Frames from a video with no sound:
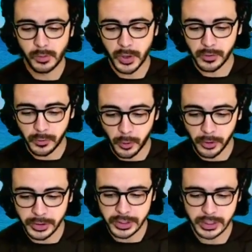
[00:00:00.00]
But of
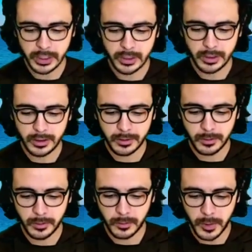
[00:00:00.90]
course,
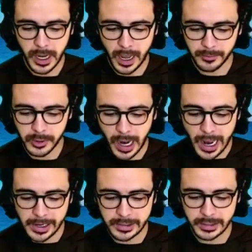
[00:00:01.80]
we have to
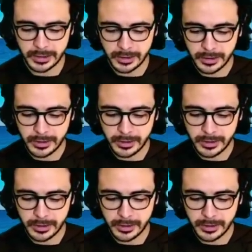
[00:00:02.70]
ask